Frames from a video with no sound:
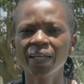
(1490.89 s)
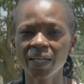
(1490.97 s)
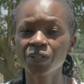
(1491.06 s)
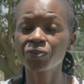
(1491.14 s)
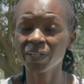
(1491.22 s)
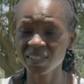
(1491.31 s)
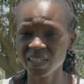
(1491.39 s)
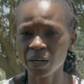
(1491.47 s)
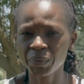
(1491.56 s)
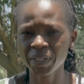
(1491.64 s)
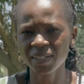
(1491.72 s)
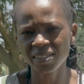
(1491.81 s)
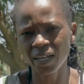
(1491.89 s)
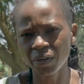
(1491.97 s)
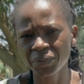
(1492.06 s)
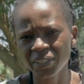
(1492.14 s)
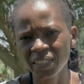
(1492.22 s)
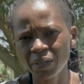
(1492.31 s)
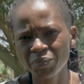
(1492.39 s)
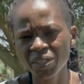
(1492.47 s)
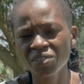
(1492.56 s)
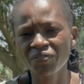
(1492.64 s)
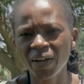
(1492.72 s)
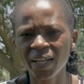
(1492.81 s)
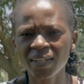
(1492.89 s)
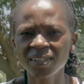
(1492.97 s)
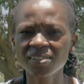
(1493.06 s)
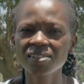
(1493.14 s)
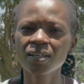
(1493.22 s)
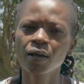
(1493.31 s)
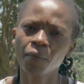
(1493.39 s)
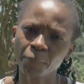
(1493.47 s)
and raising awareness around gender-based violence.